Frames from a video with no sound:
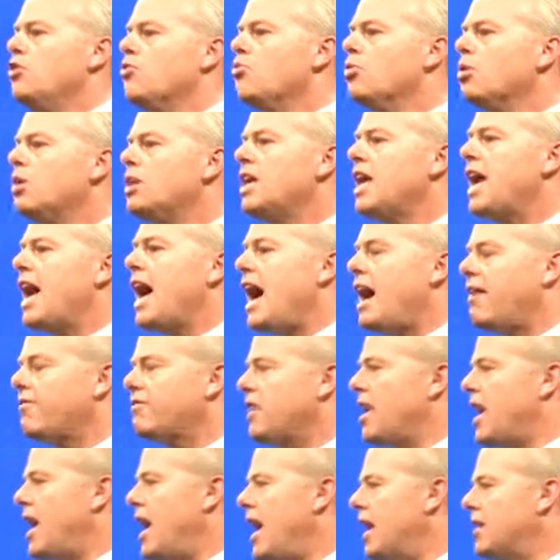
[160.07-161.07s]
You really have
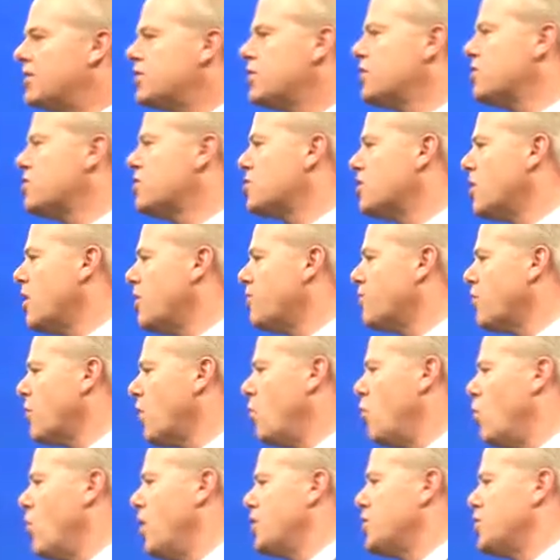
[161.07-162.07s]
to ask yourself the
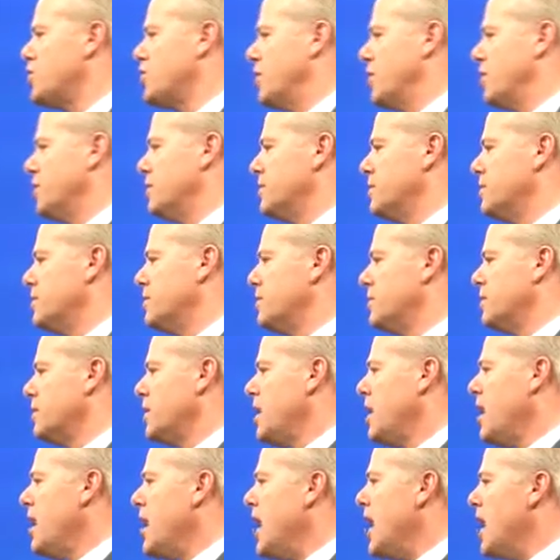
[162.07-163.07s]
question,
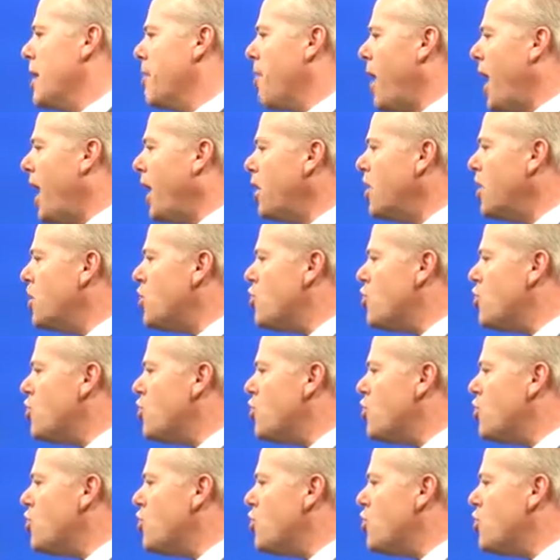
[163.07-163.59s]
am I